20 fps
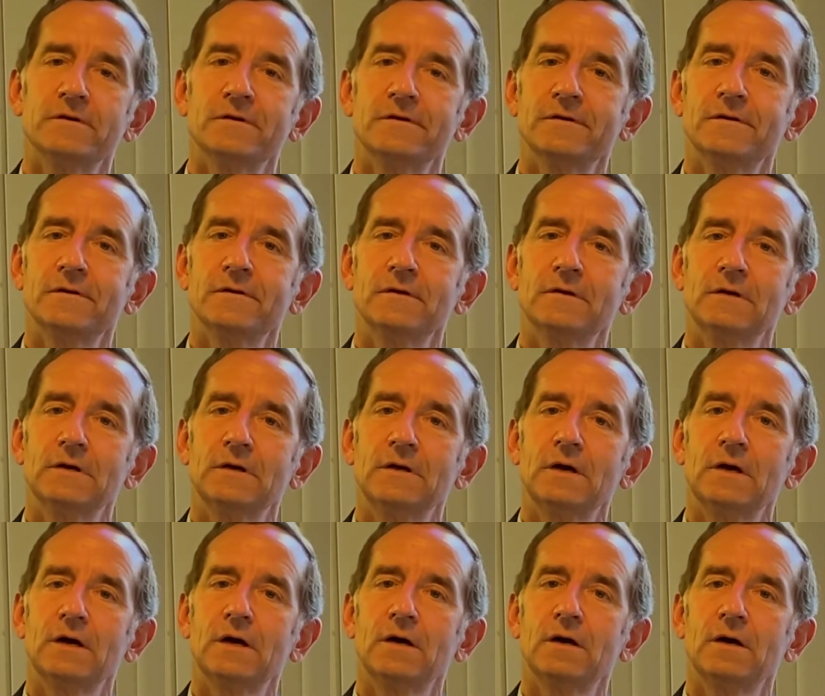
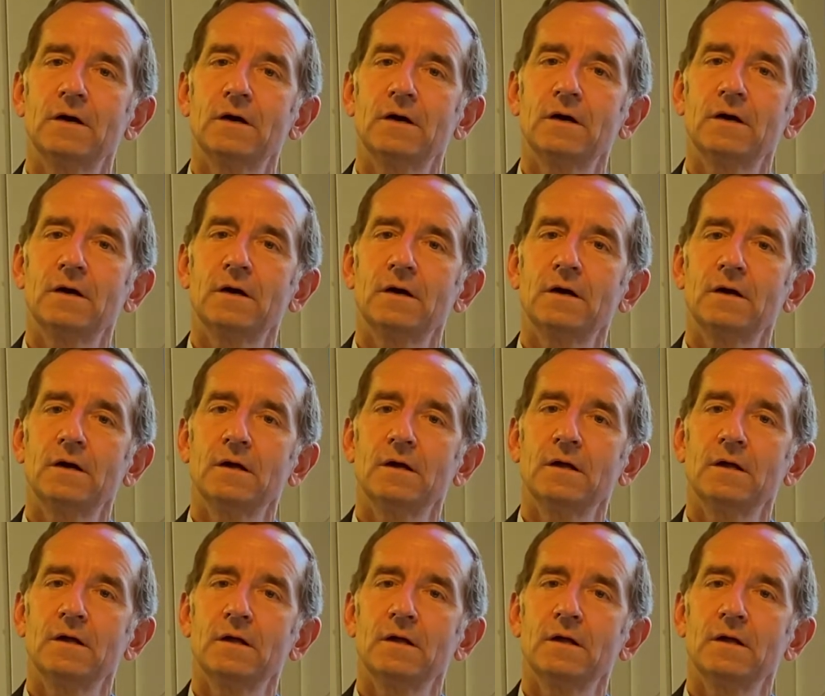Nothing is said.